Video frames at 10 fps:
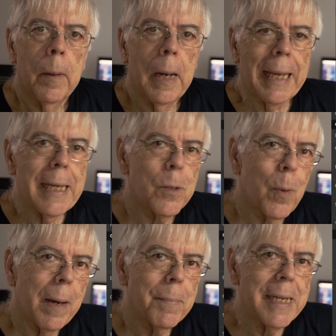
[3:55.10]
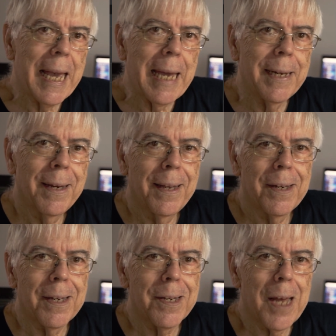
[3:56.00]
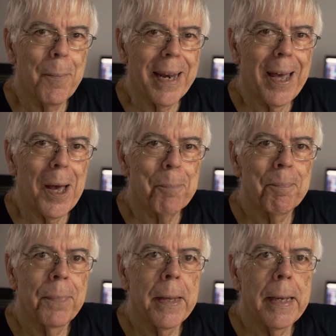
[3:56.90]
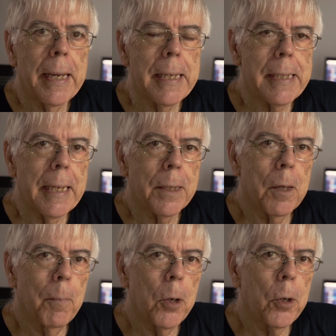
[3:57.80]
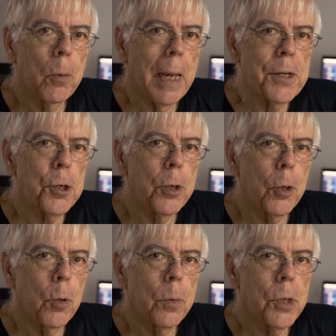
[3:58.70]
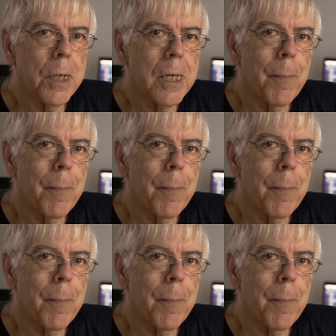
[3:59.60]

Well, I guess what I'm saying to sum it up is that Camoodoo lets you do just